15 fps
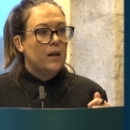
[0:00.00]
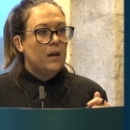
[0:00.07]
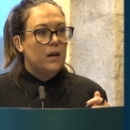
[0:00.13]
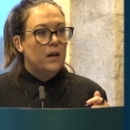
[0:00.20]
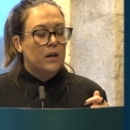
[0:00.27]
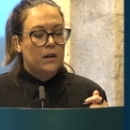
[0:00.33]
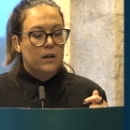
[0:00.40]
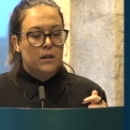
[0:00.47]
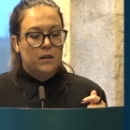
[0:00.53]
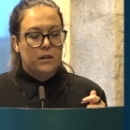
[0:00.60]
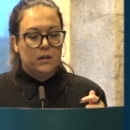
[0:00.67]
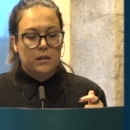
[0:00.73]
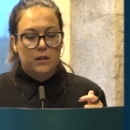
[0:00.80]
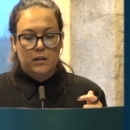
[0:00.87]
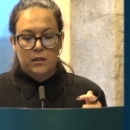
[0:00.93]

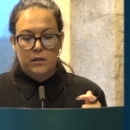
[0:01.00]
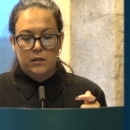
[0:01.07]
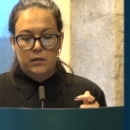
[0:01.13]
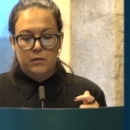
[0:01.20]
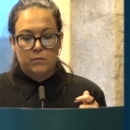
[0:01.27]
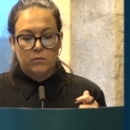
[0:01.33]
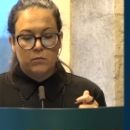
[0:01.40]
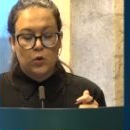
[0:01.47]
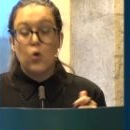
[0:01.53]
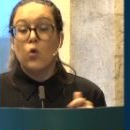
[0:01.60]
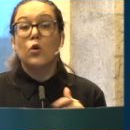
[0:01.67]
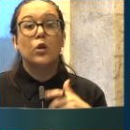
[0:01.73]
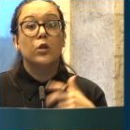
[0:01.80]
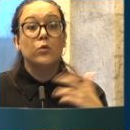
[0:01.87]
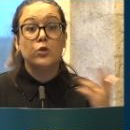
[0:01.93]
uh, um,
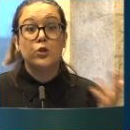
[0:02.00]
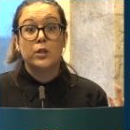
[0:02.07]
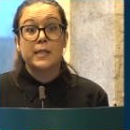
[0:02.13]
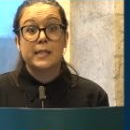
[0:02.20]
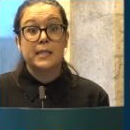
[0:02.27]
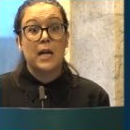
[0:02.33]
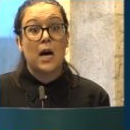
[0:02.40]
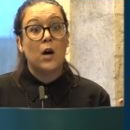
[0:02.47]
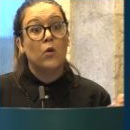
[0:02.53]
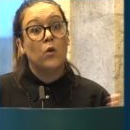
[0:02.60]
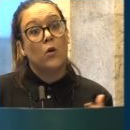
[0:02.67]
conclusions now